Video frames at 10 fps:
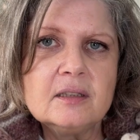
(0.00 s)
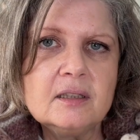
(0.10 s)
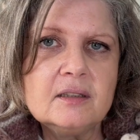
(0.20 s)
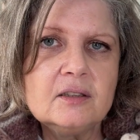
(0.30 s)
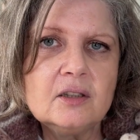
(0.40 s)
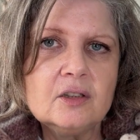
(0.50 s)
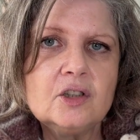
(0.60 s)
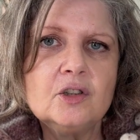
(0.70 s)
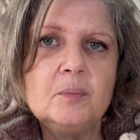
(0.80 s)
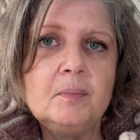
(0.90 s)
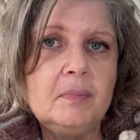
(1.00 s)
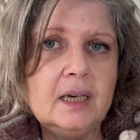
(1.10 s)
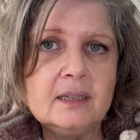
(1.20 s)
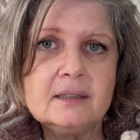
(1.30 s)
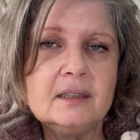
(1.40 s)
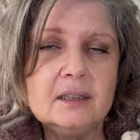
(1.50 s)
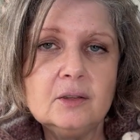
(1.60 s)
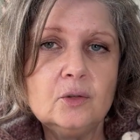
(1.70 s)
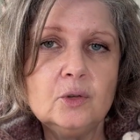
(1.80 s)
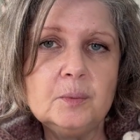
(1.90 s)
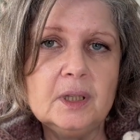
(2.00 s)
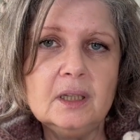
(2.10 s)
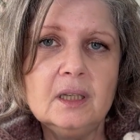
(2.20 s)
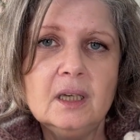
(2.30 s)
is such a blessing to me,